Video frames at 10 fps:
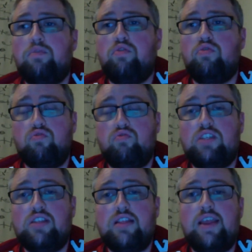
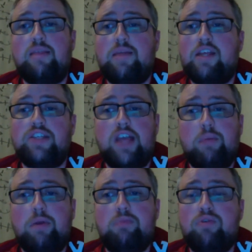recently, and I managed to help
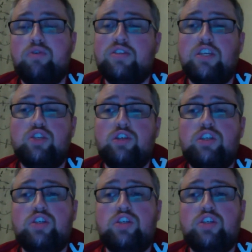him through the situation.